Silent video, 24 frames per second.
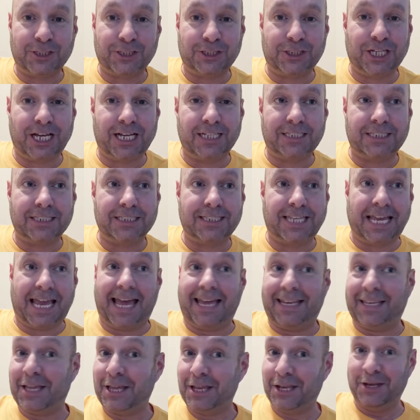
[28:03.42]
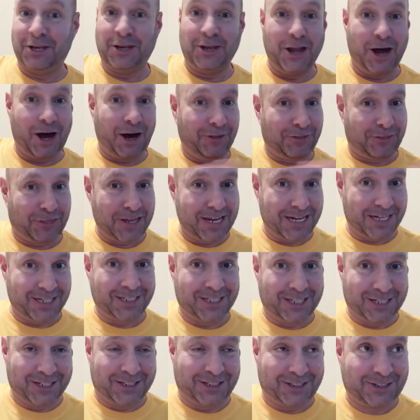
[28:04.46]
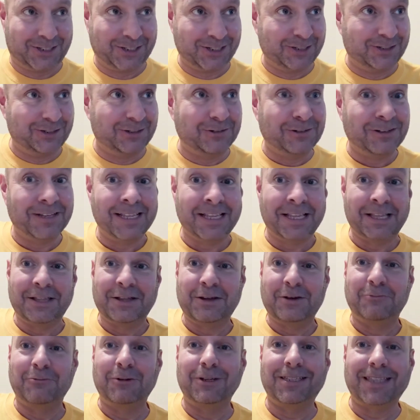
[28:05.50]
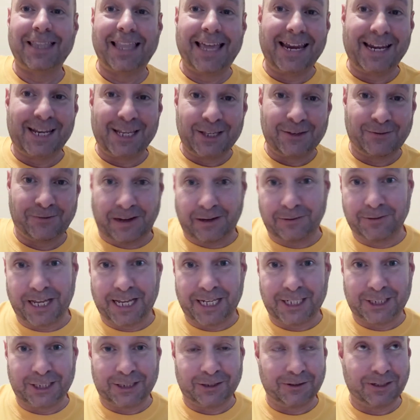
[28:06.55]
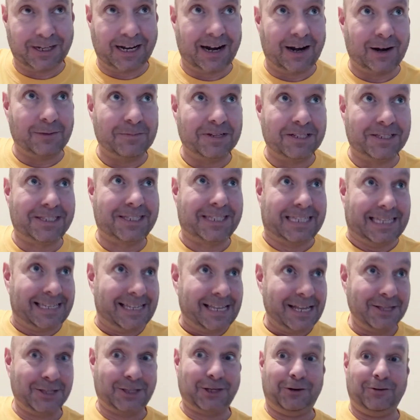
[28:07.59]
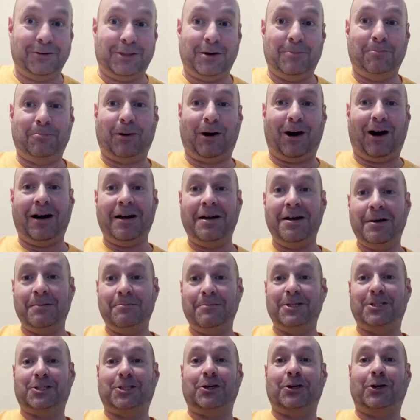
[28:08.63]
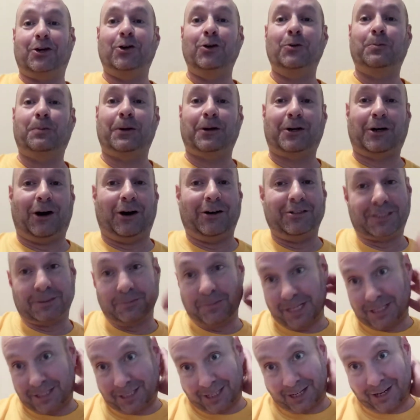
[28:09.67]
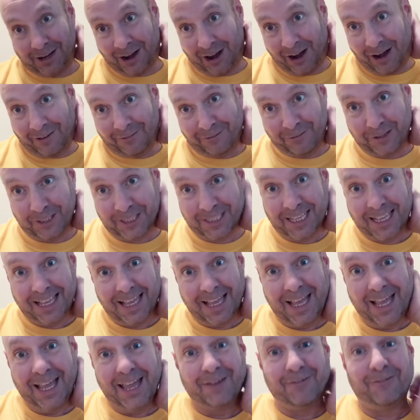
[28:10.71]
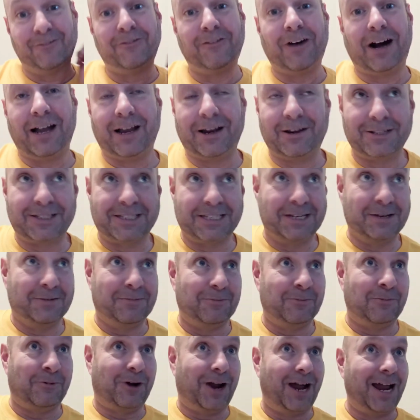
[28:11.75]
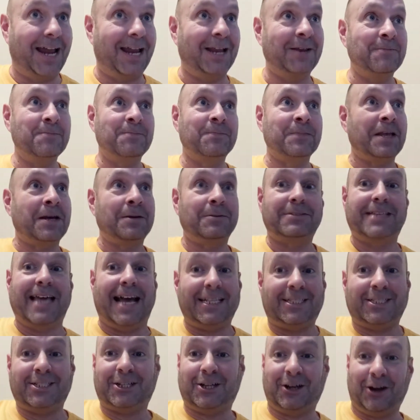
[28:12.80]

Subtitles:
suggestions had nothing to do with ladies' foundational garments. So the boss, Mr. Cooper, calls him into the office and fires him, right? That's